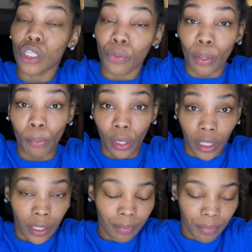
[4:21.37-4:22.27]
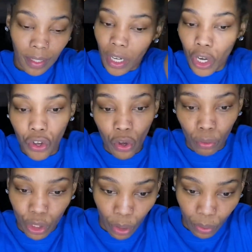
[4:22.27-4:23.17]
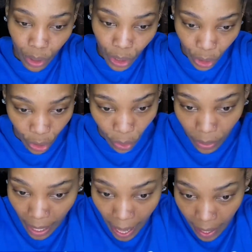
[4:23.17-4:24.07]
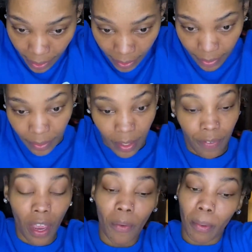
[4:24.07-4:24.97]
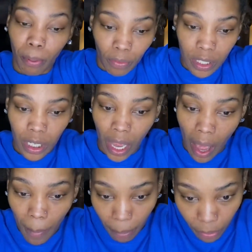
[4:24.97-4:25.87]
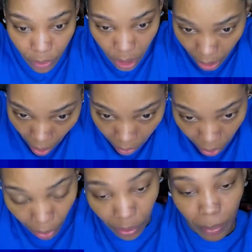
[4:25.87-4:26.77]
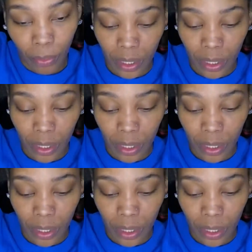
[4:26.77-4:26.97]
in the morning. No joke, no lie. If y'all want me to prove it to y'all, I'm proving it to y'all. Hold on, give me 1